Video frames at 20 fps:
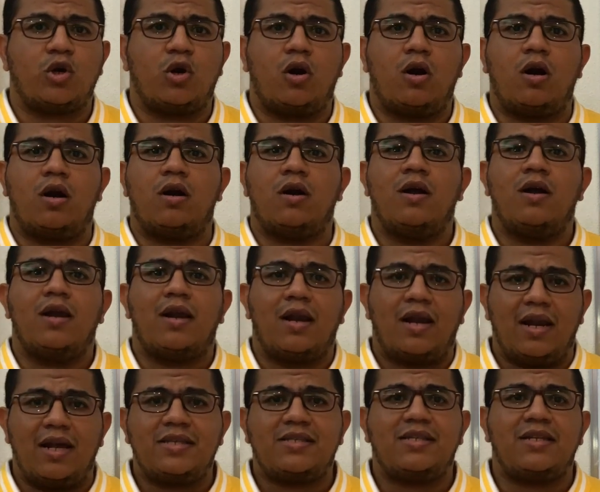are
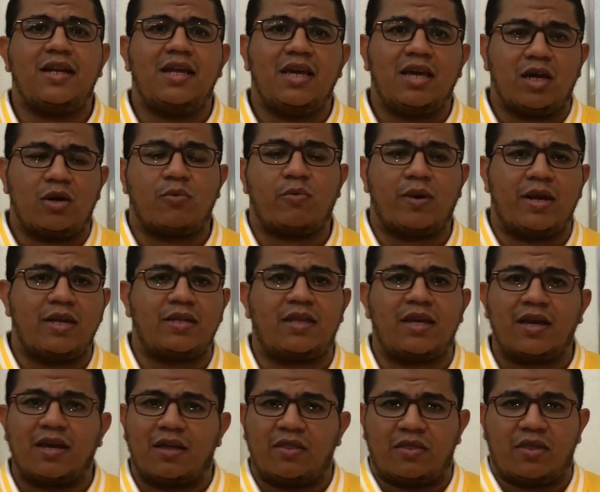listening and
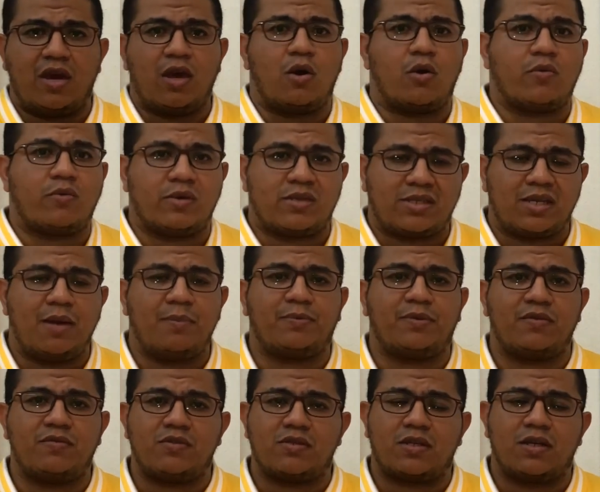reading, and they are
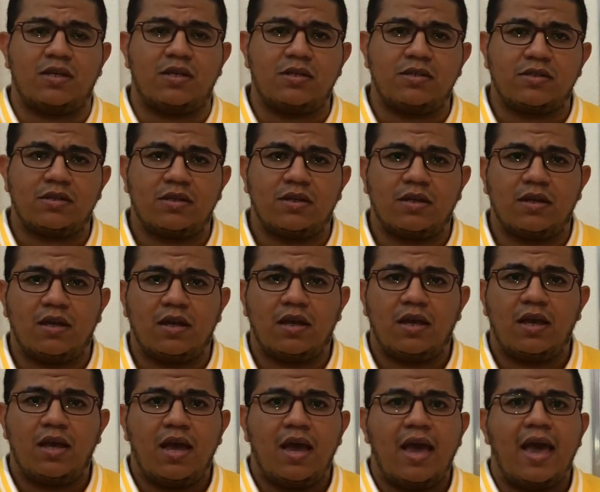receptive skills,
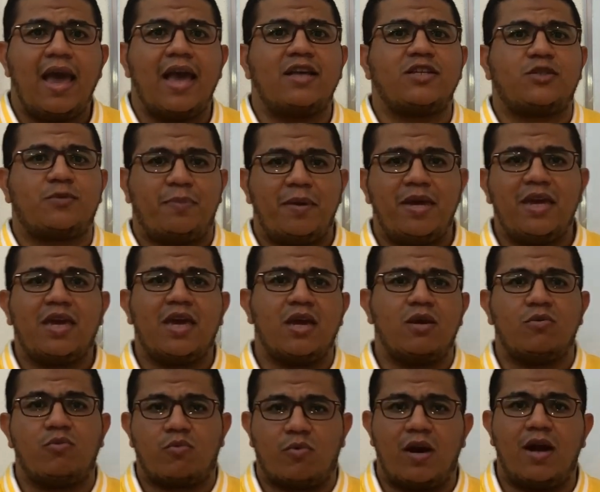and speaking
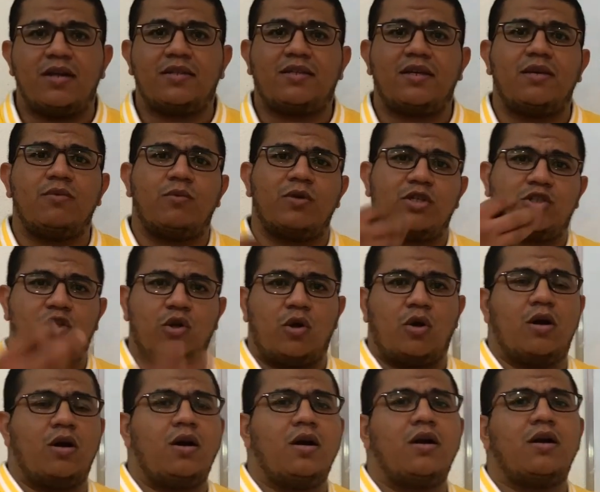and writing, which
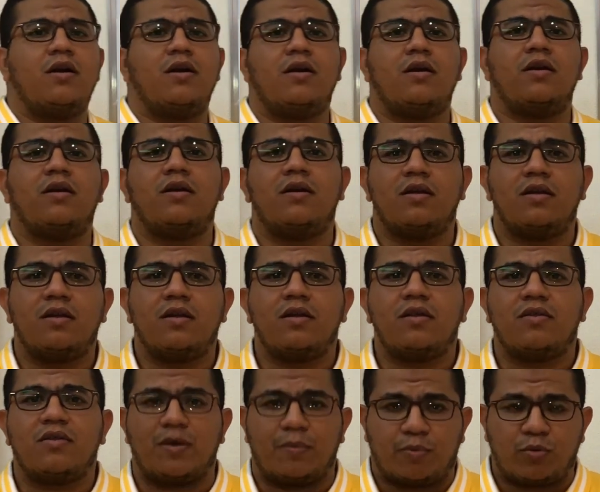are
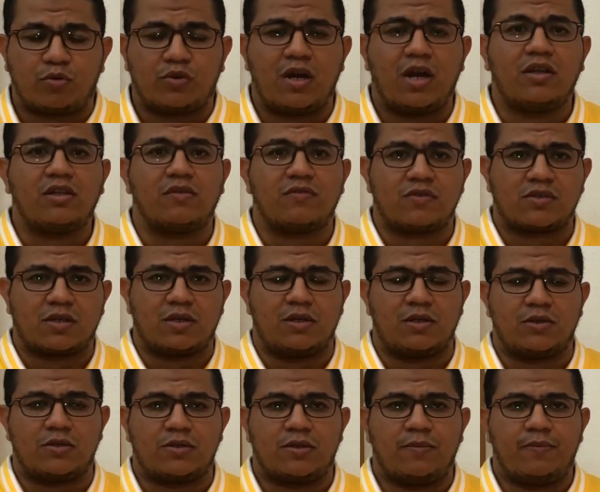the productive
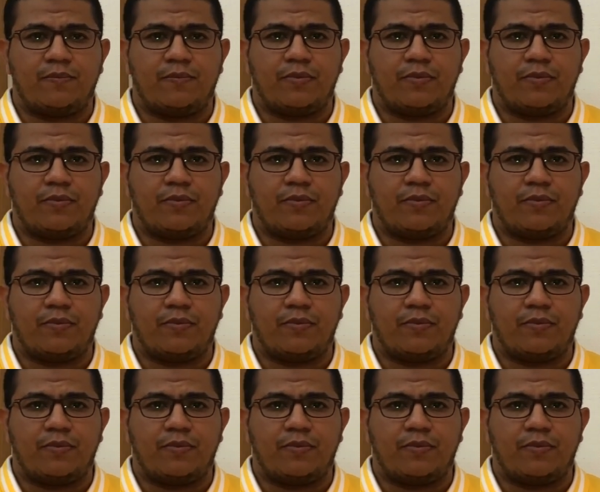skills.